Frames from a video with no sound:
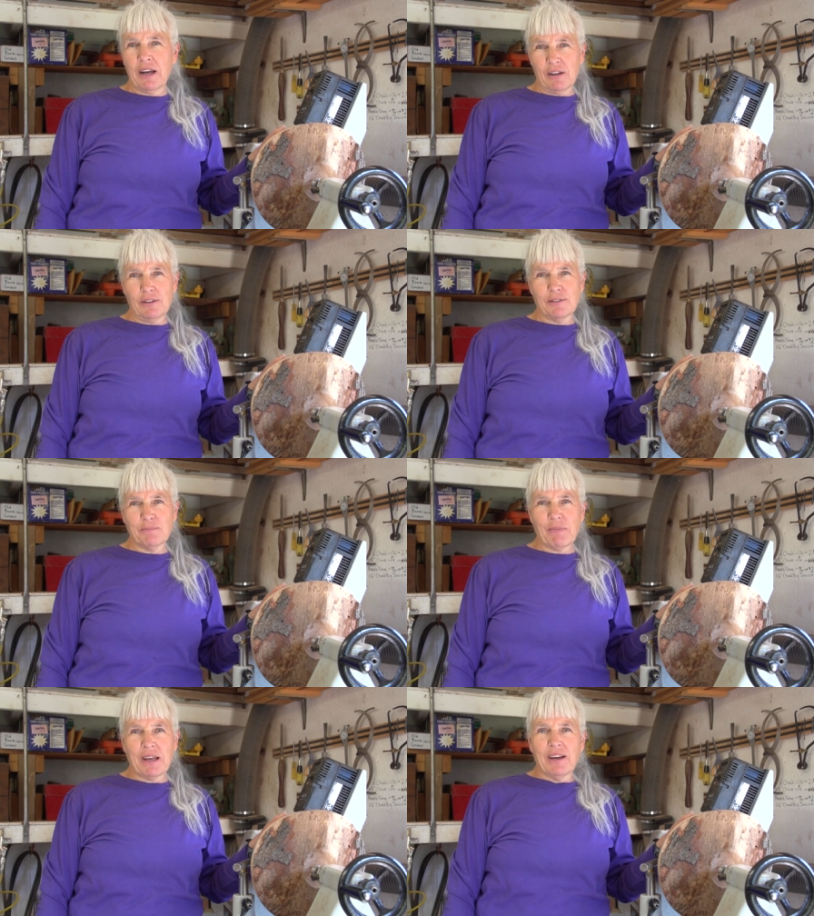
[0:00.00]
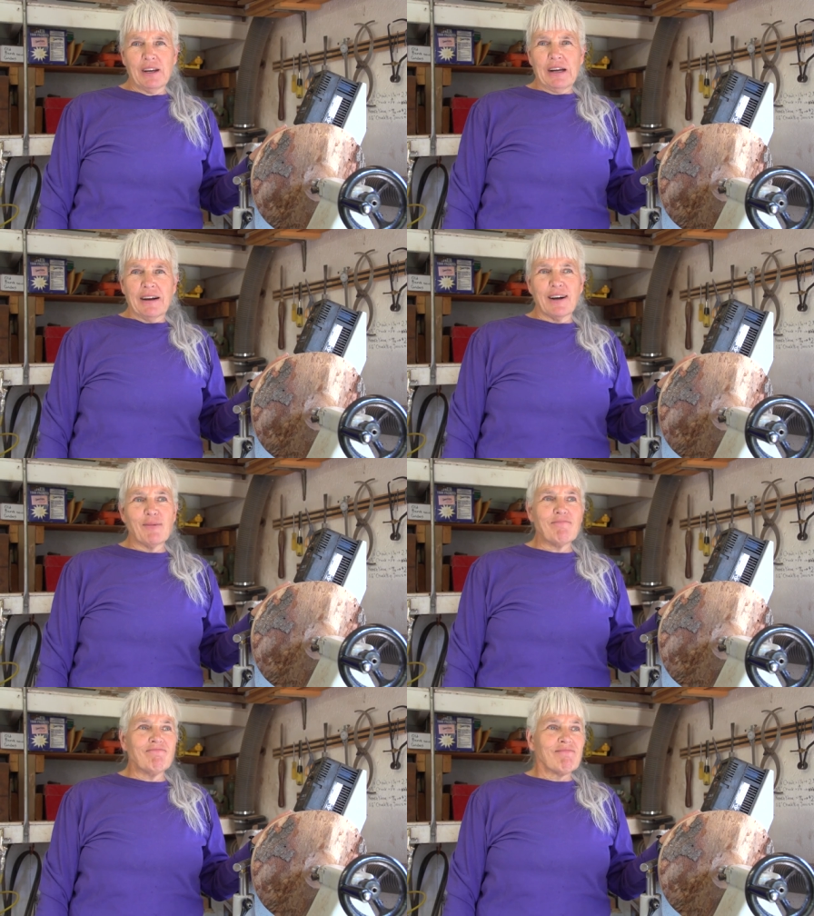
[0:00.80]
piles.
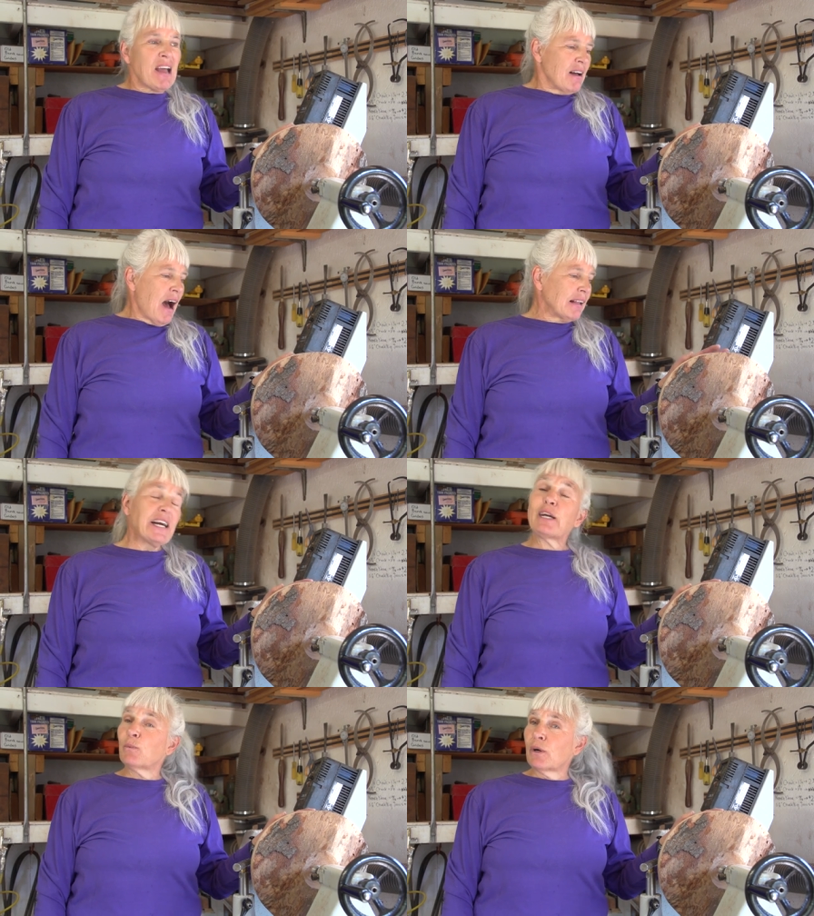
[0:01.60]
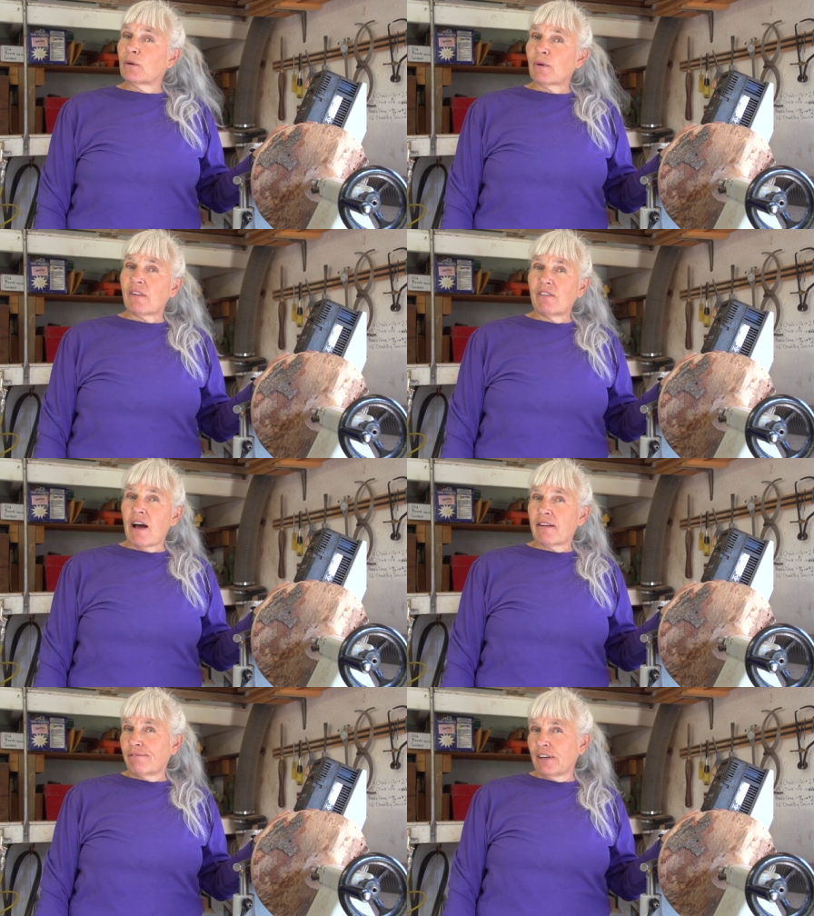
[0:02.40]
Um, I like wood with a
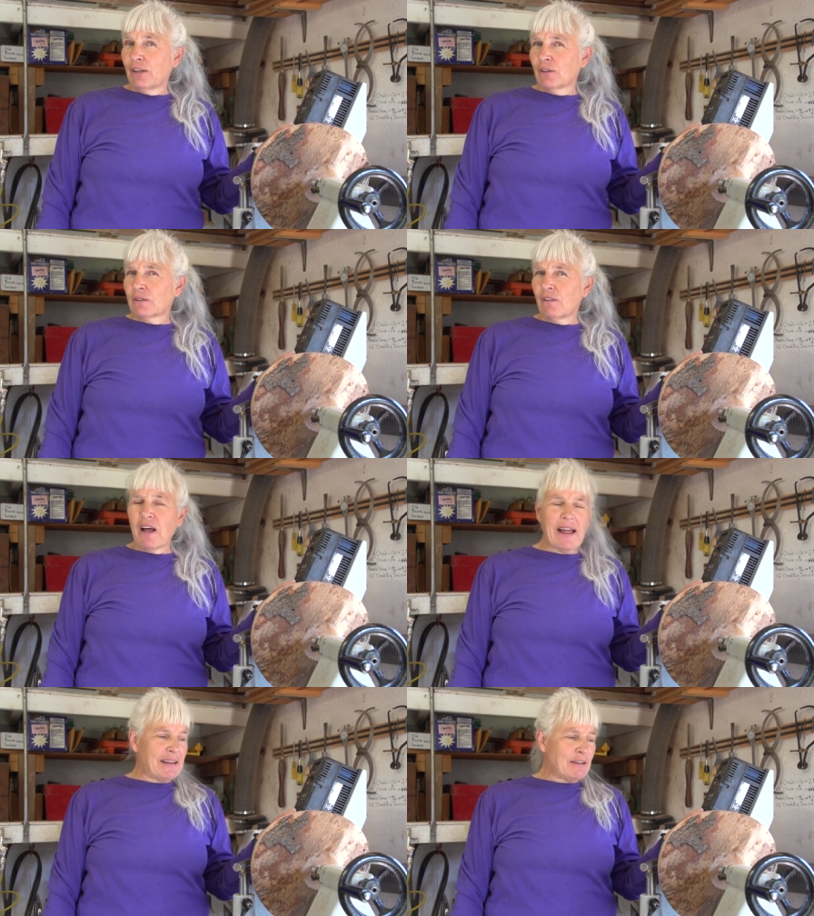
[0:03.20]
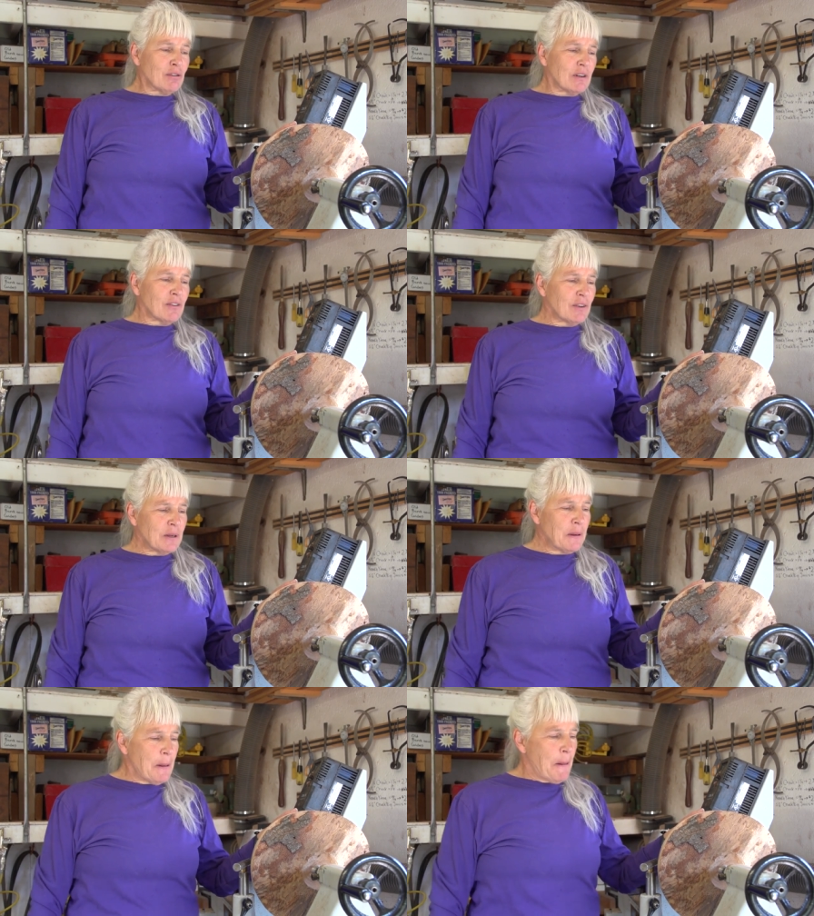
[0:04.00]
lot of figure and a lot of interest.